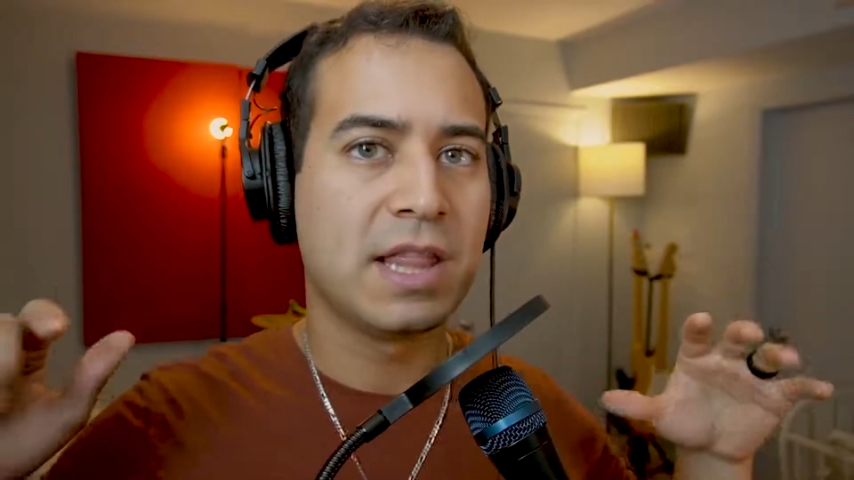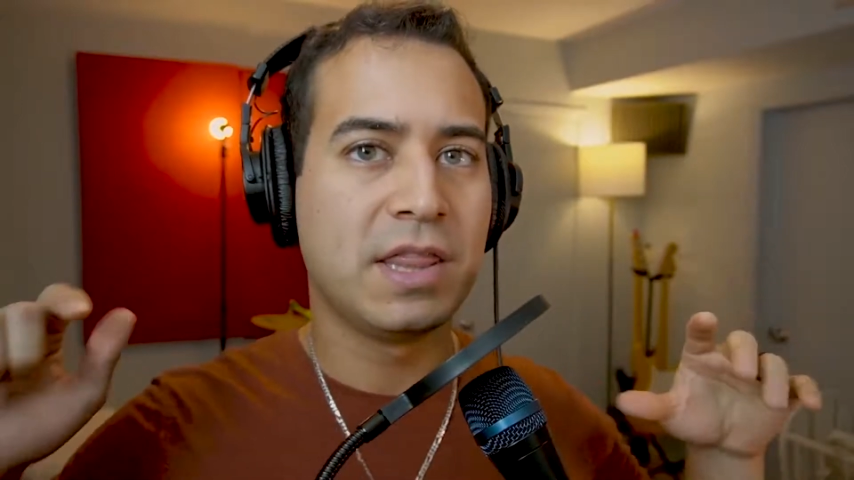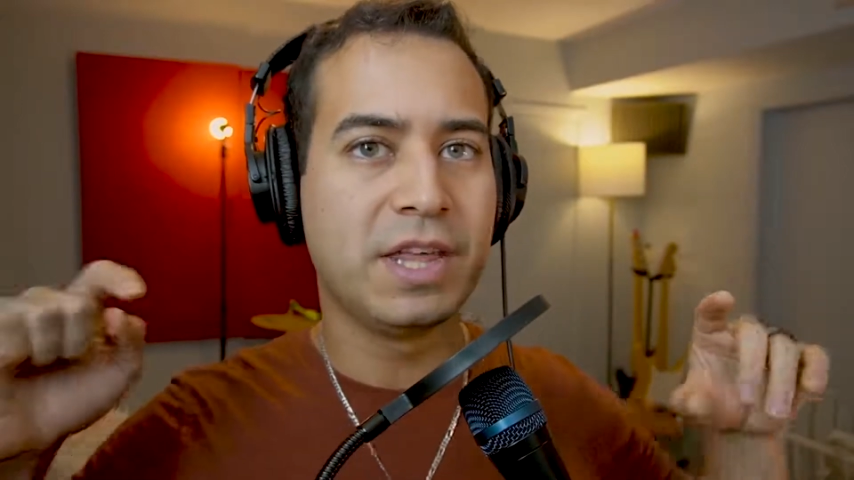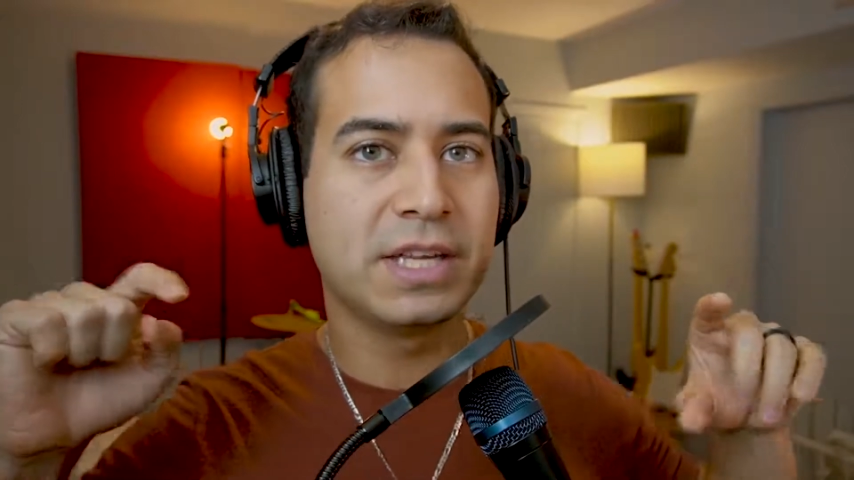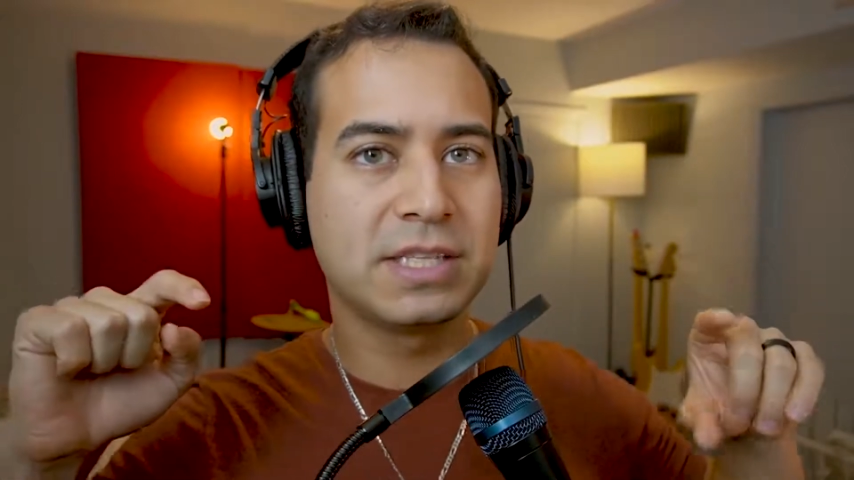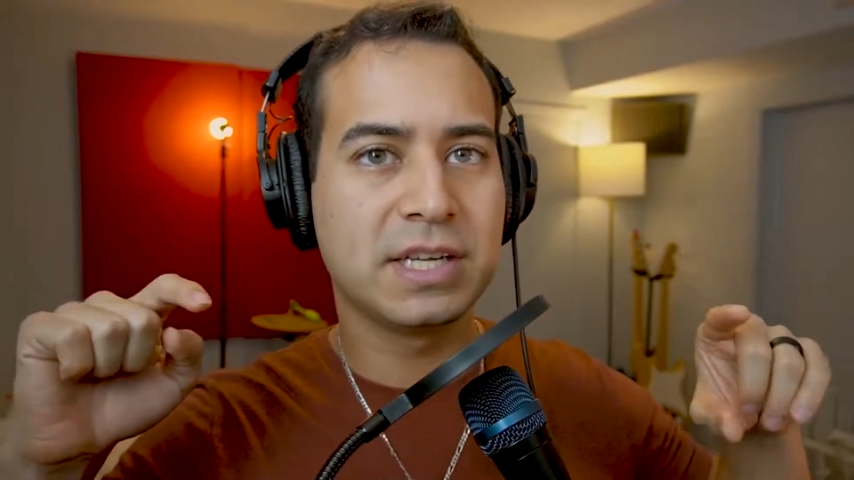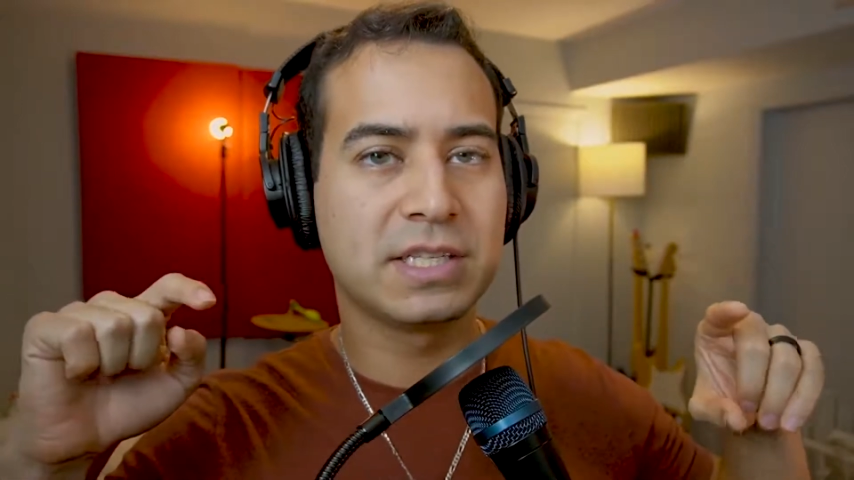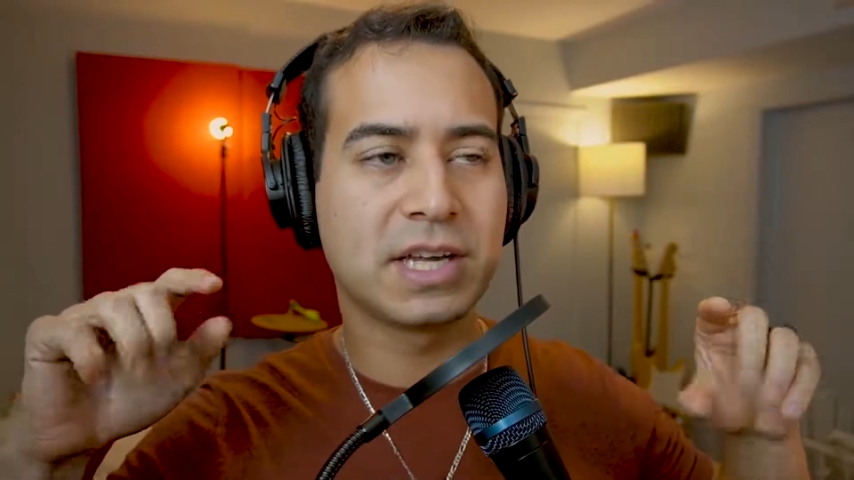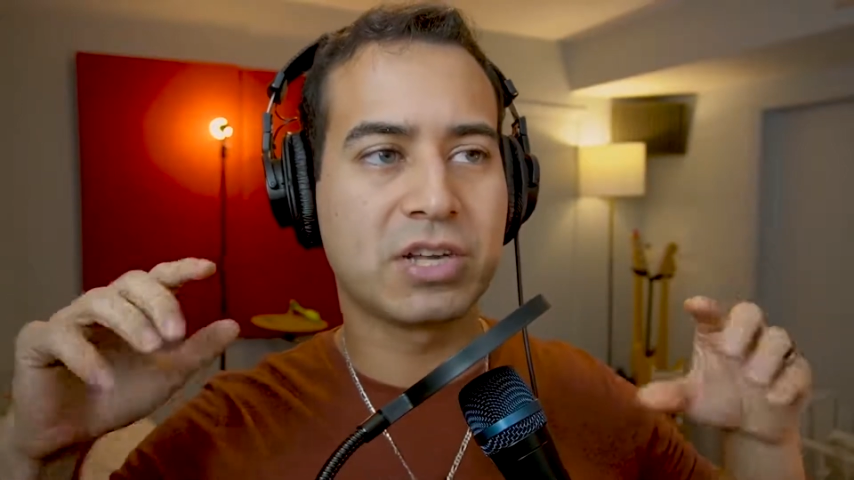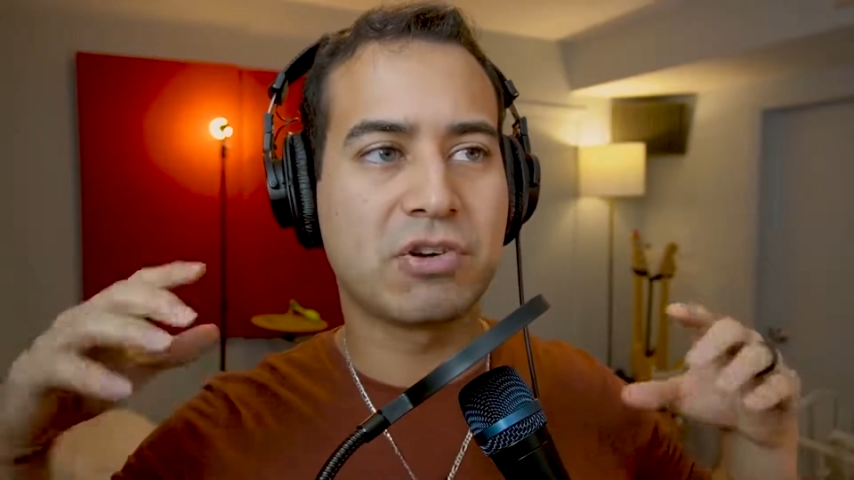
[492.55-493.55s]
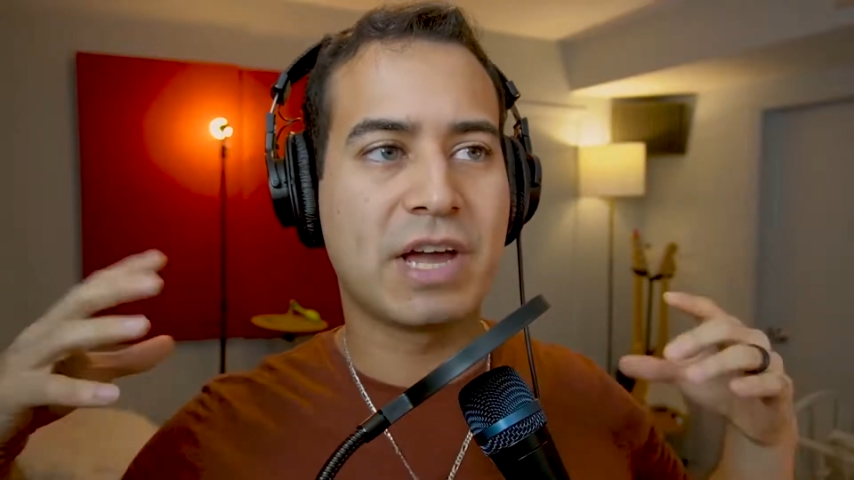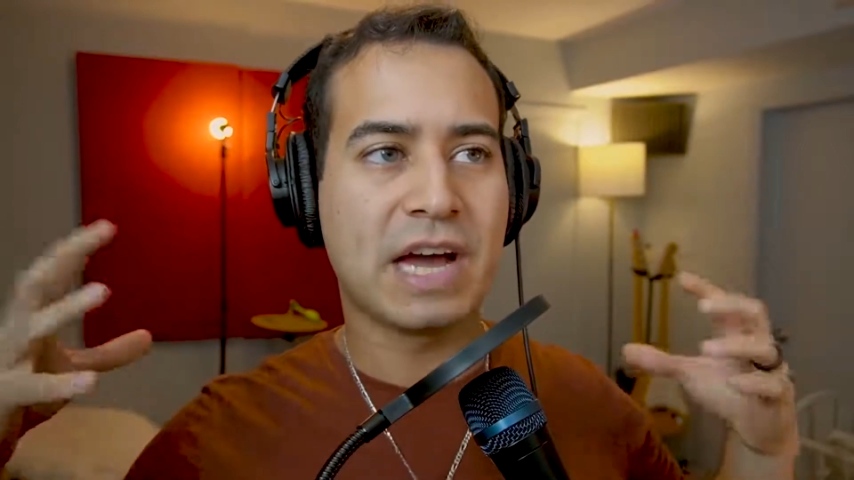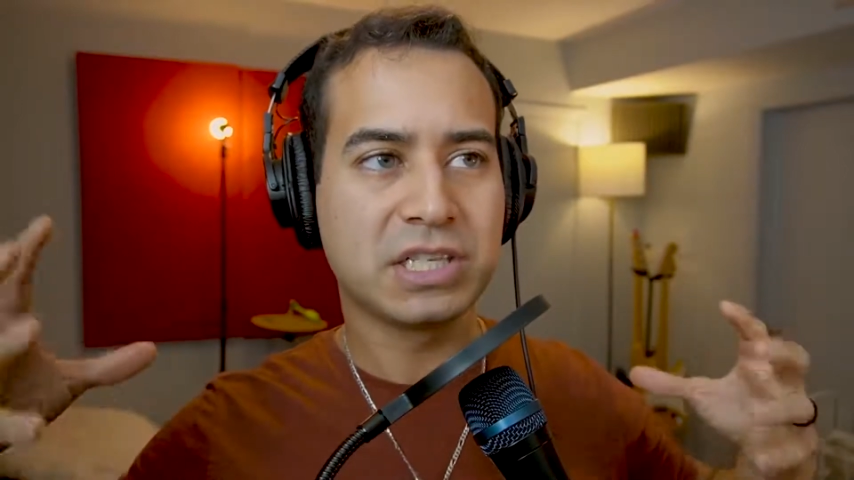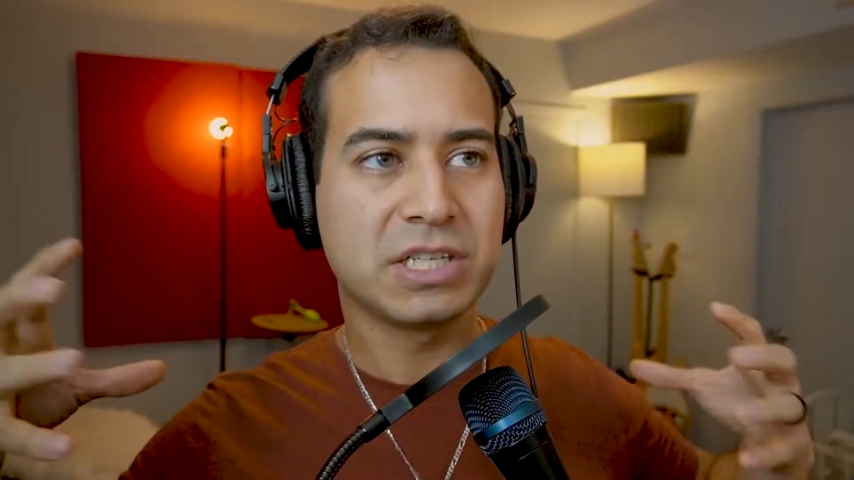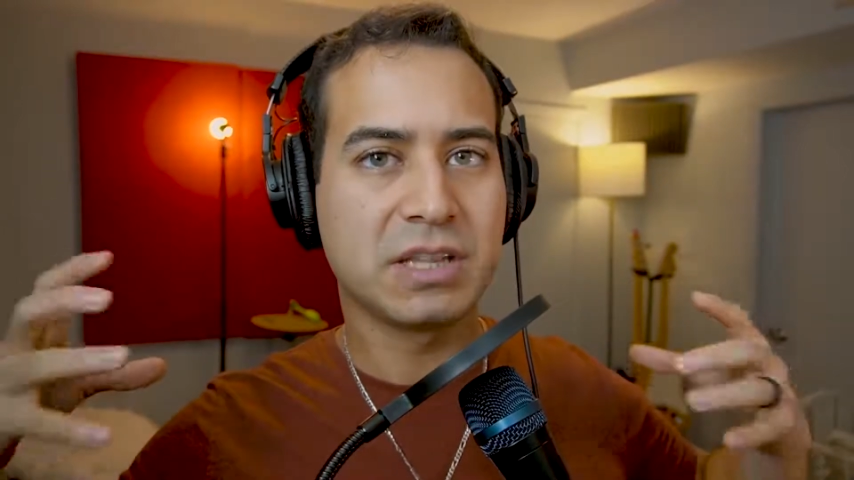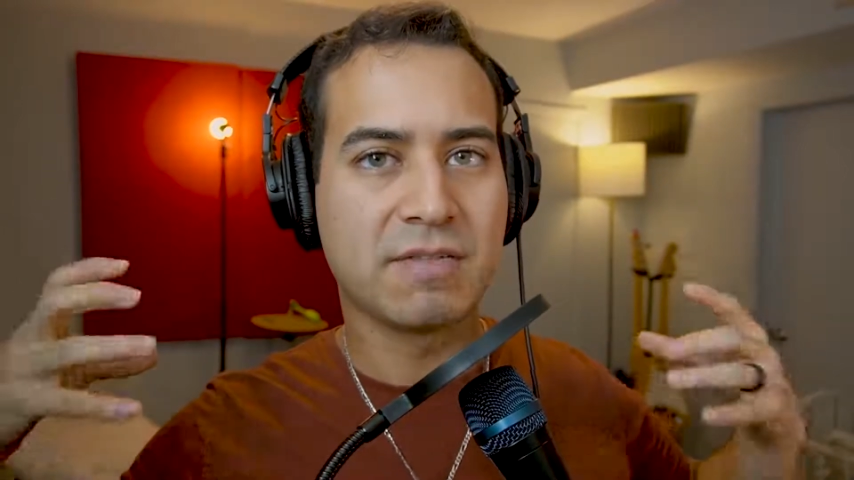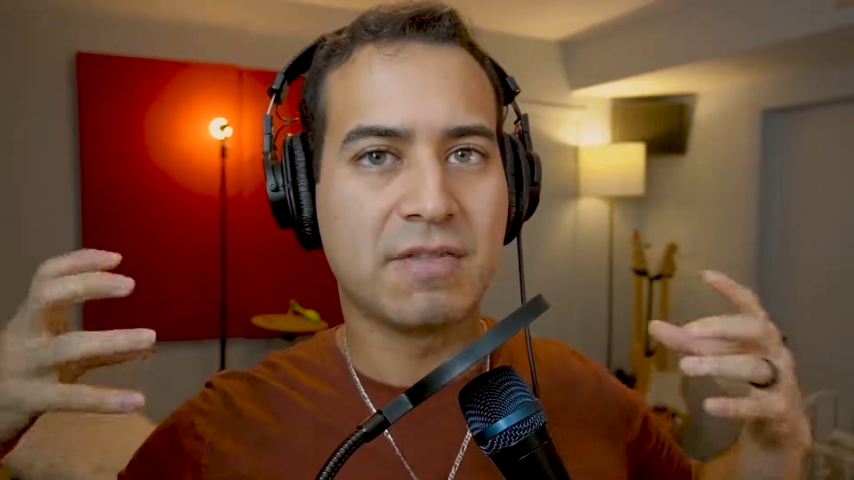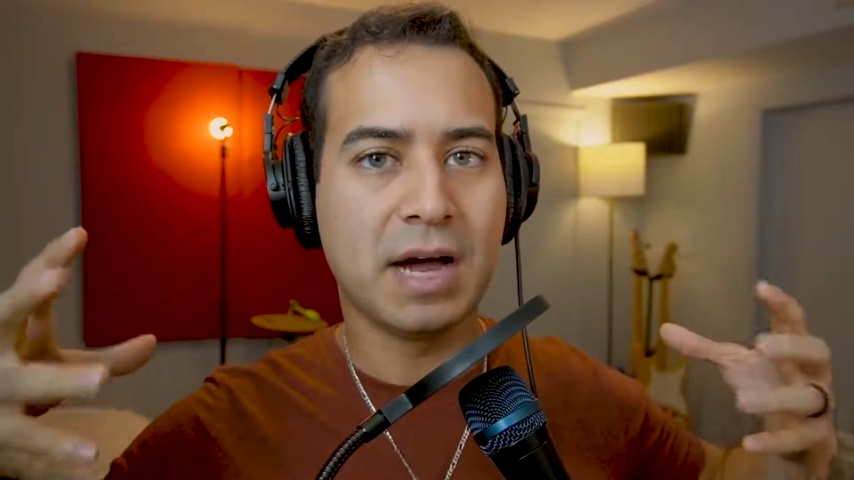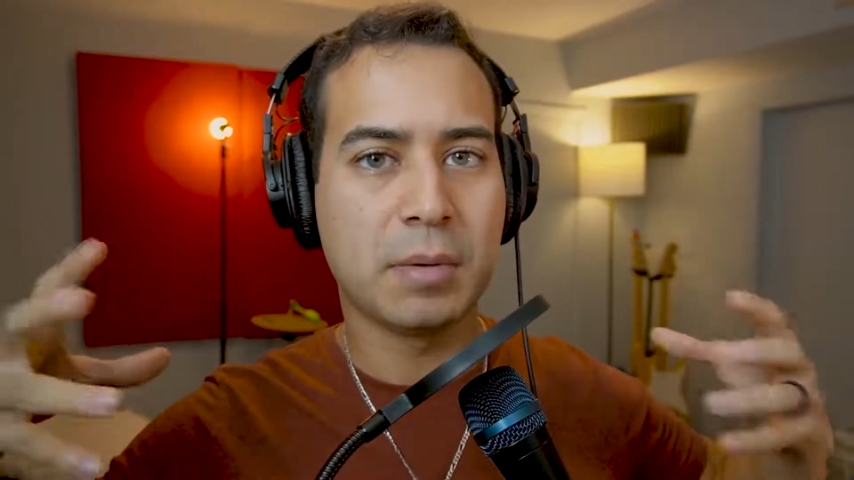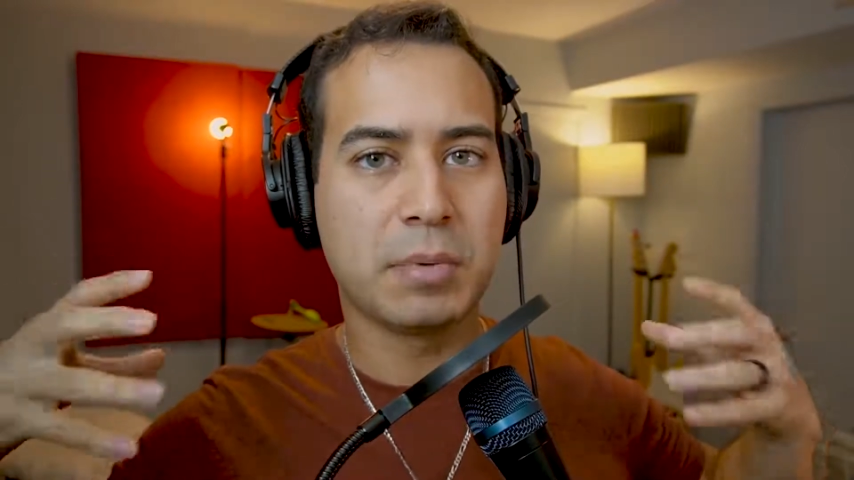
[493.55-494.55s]
this is like you're catching the
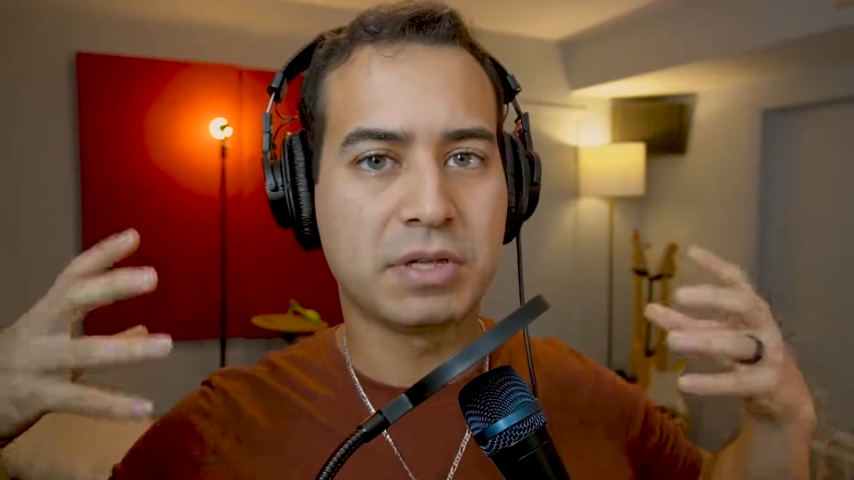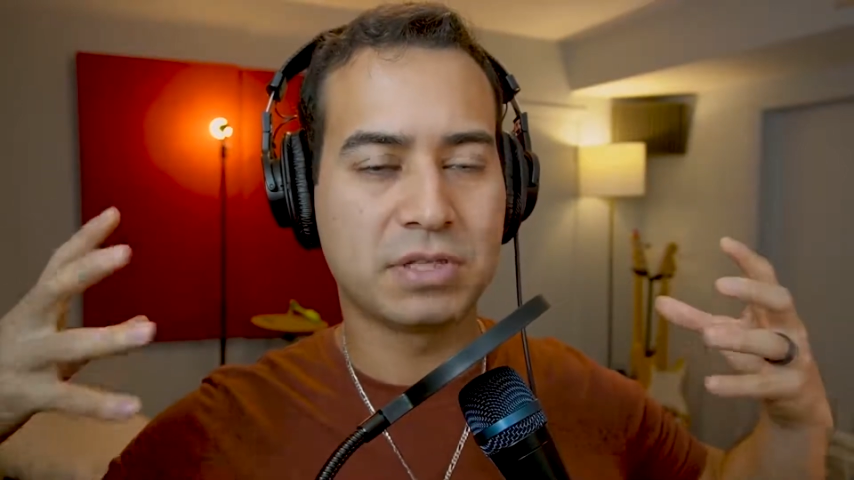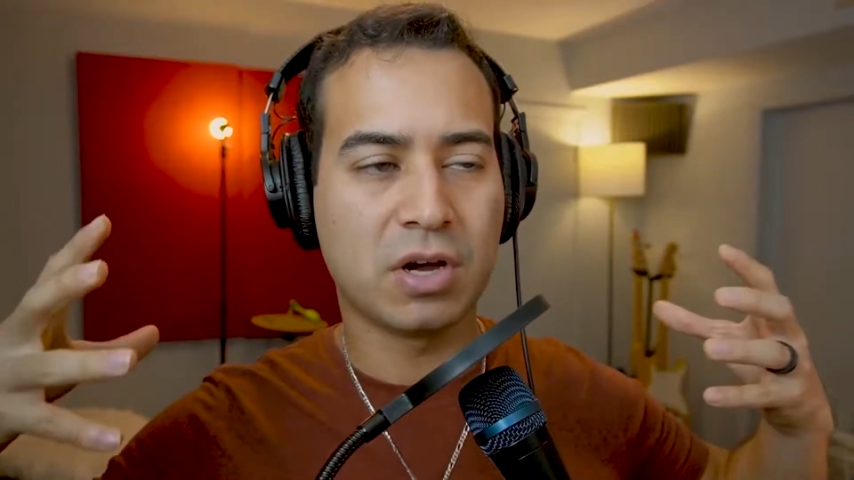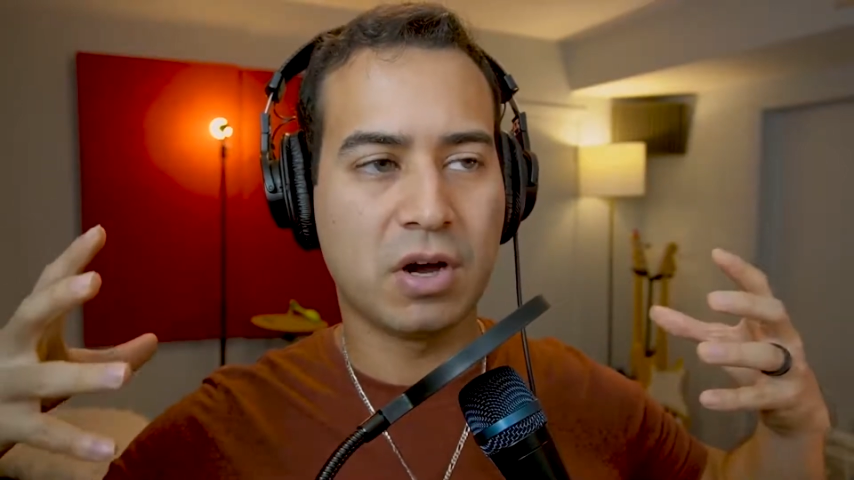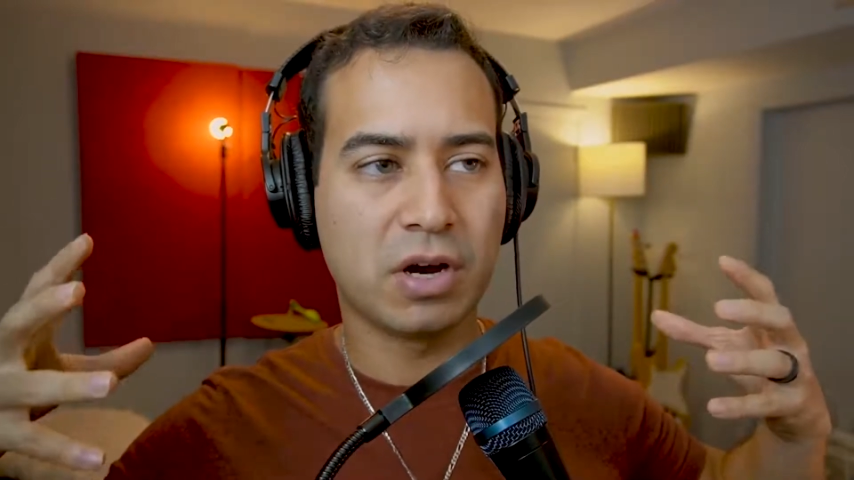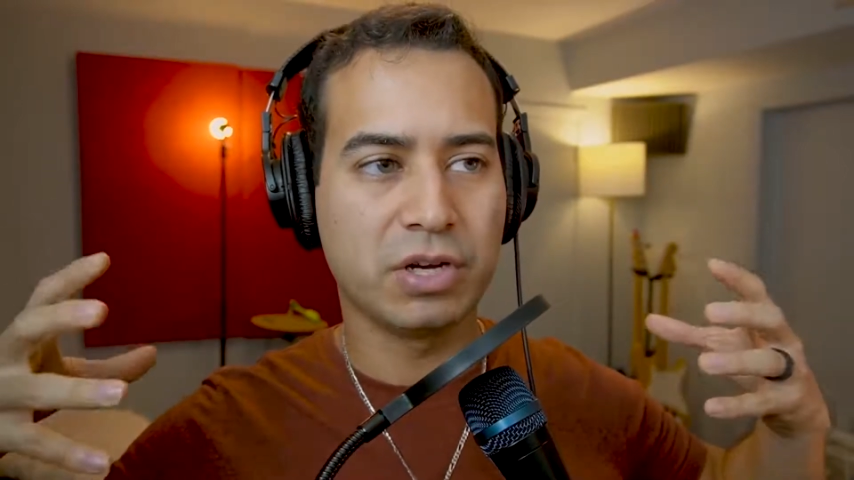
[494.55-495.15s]
vibe of the song